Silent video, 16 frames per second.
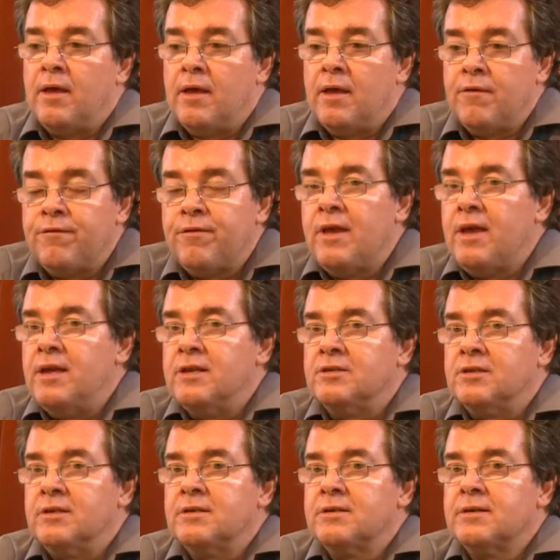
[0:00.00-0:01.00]
If there
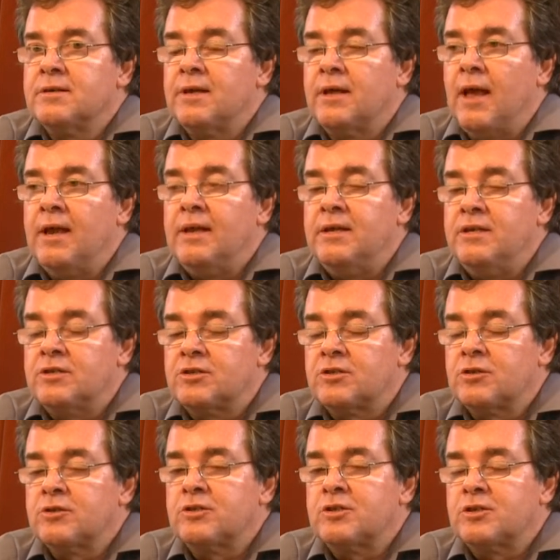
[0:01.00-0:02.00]
isn't, and he
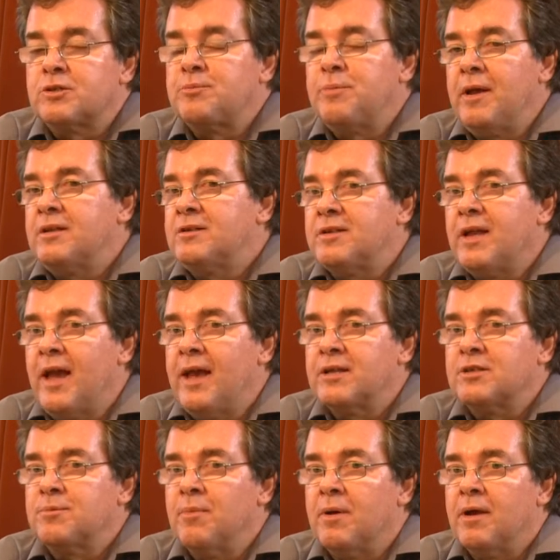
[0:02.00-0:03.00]
still suspects
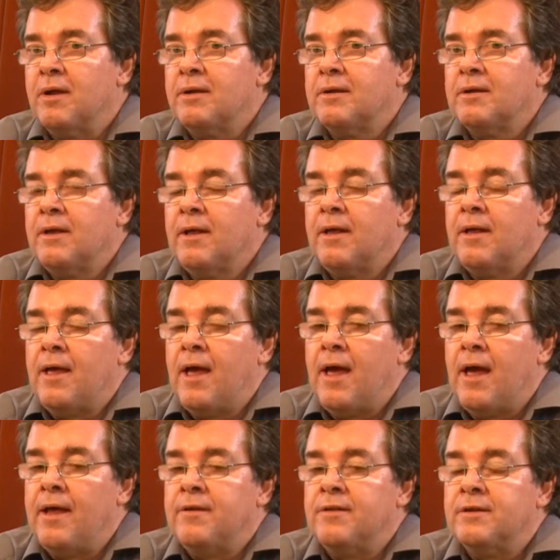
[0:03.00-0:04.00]
asthma,
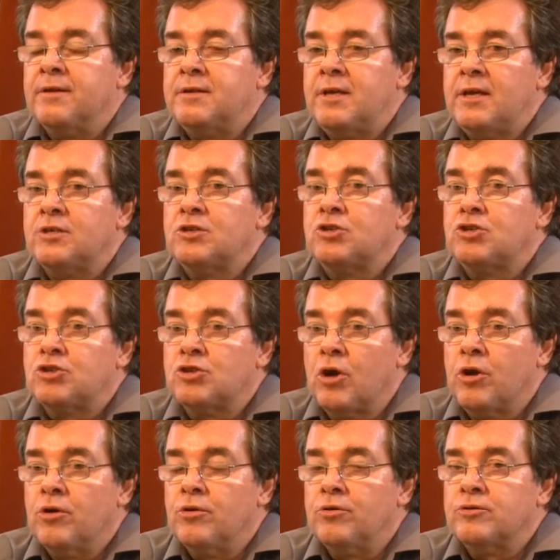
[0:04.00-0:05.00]
and the test
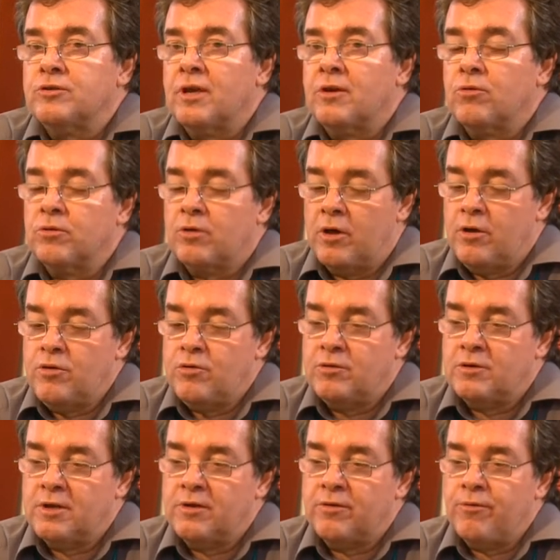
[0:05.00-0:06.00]
shows that although you
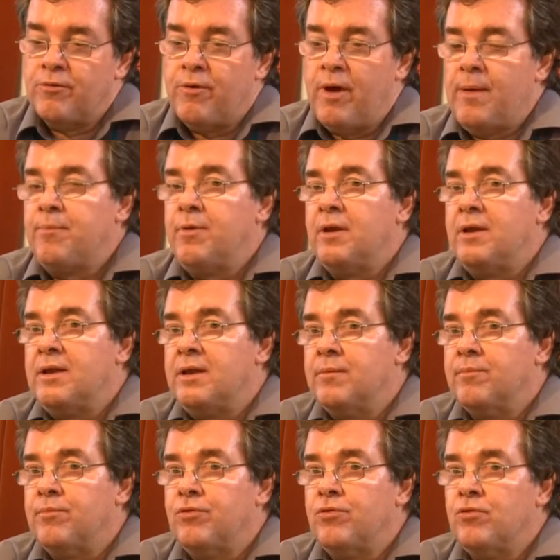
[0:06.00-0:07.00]
didn't rapidly
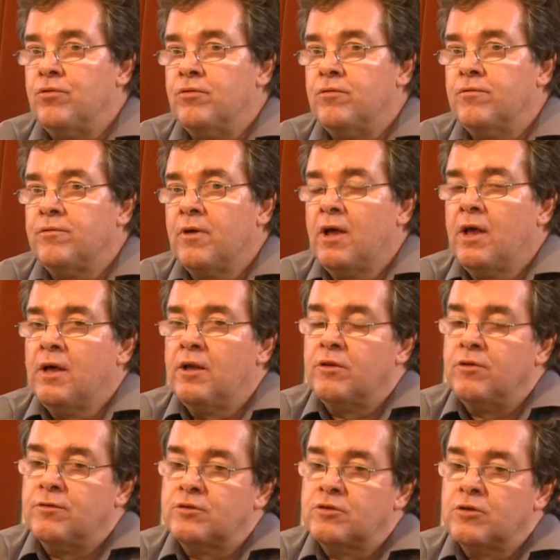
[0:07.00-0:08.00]
improve,
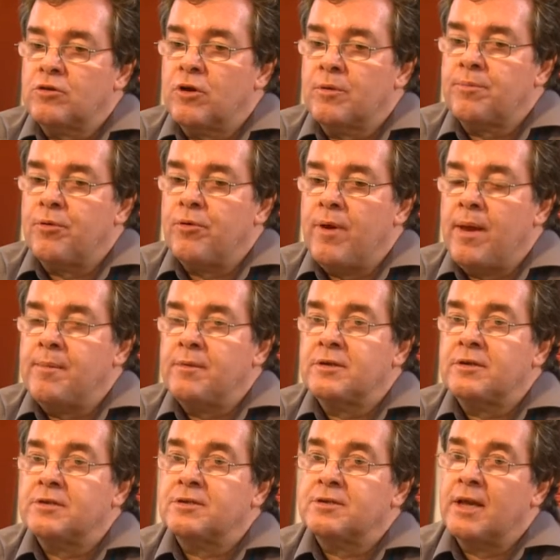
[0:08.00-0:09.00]
you've still got
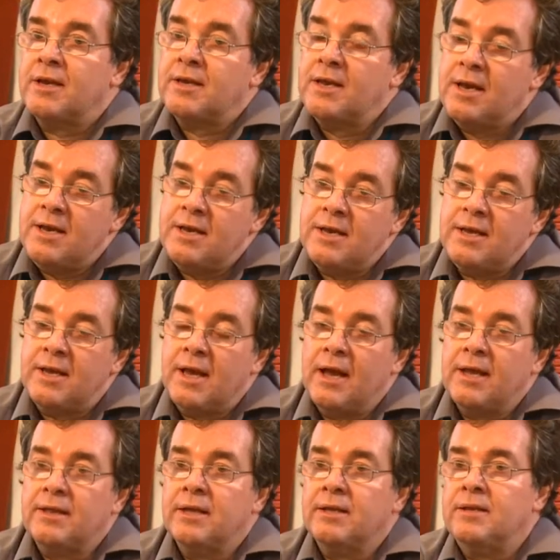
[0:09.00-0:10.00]
parameters that
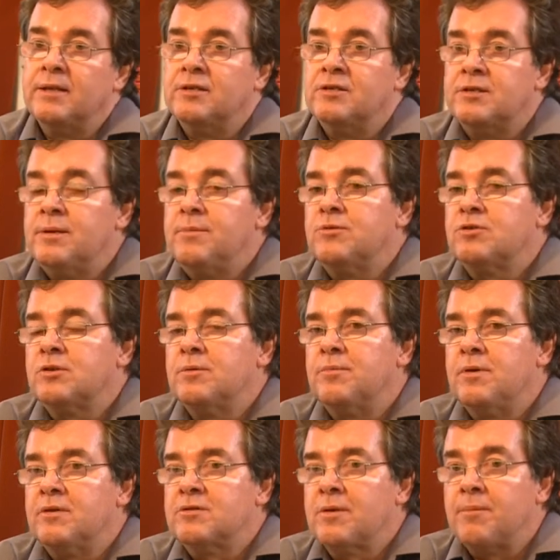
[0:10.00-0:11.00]
indicate that there seems to
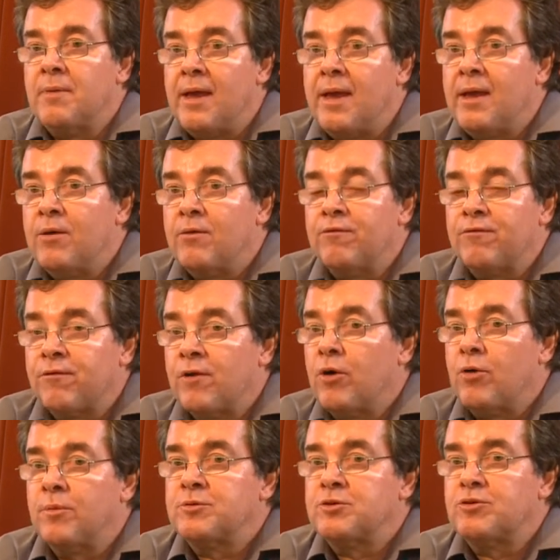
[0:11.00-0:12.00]
be some
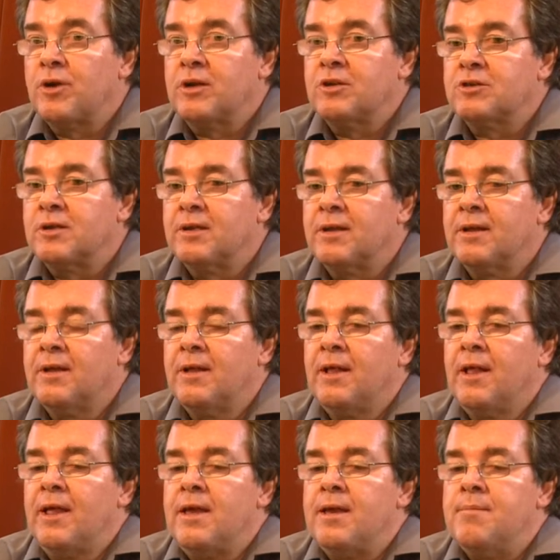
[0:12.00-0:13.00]
airflow obstruction,
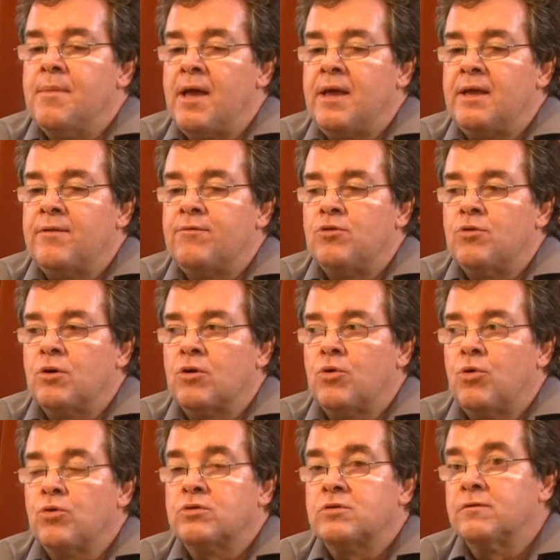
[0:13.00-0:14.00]
he may give you a
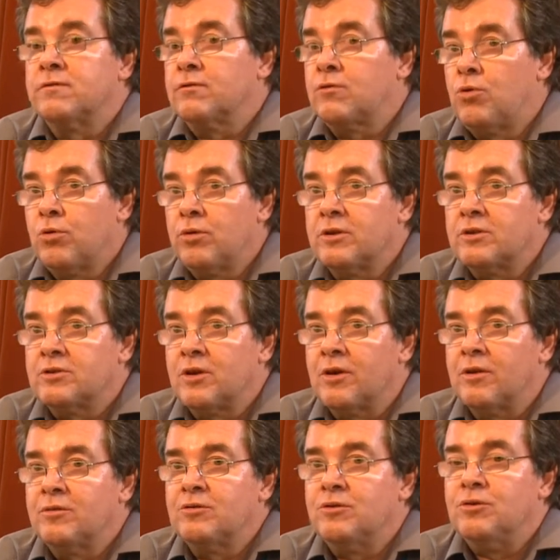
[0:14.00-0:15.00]
course of
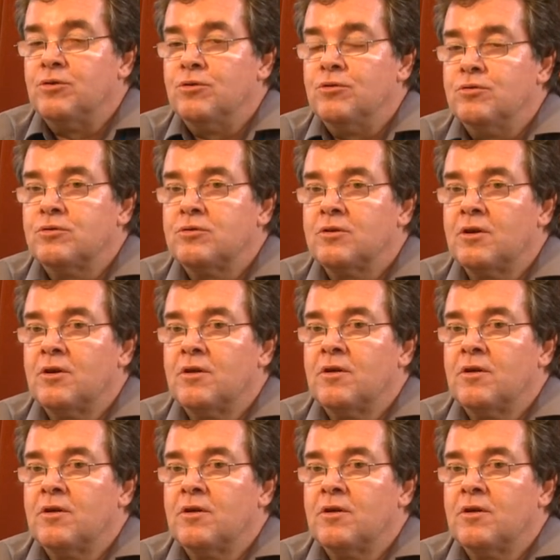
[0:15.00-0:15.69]
cortisone to use